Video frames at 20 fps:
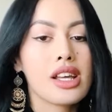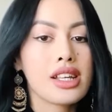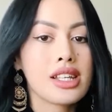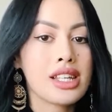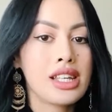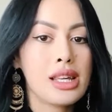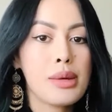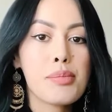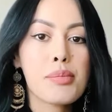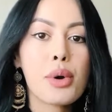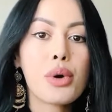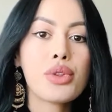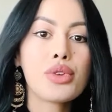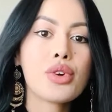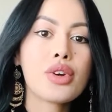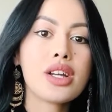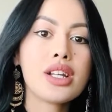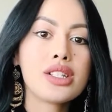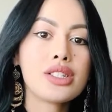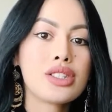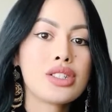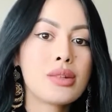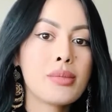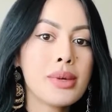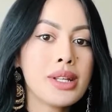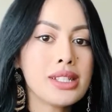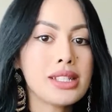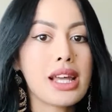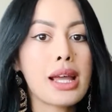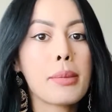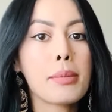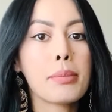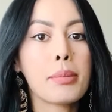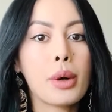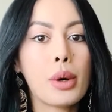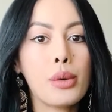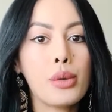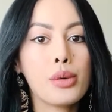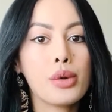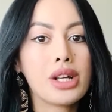Keep both your instrument and
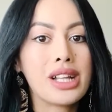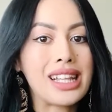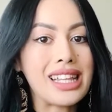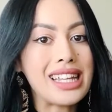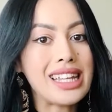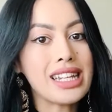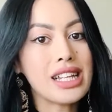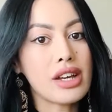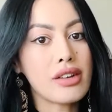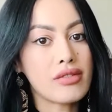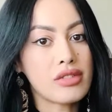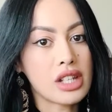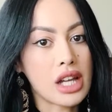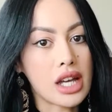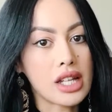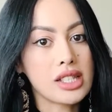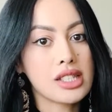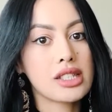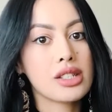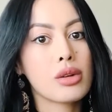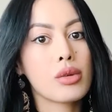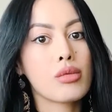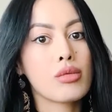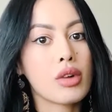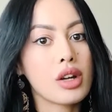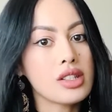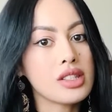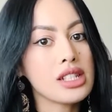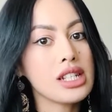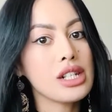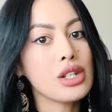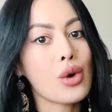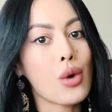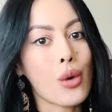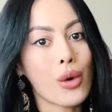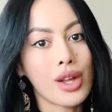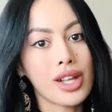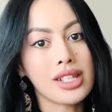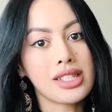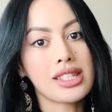bow clean of dust, rosin,
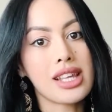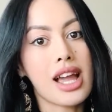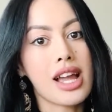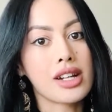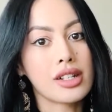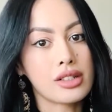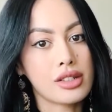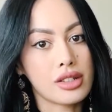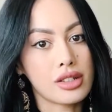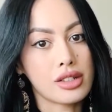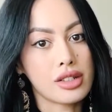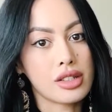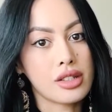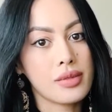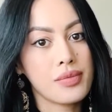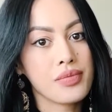oils, and dirt.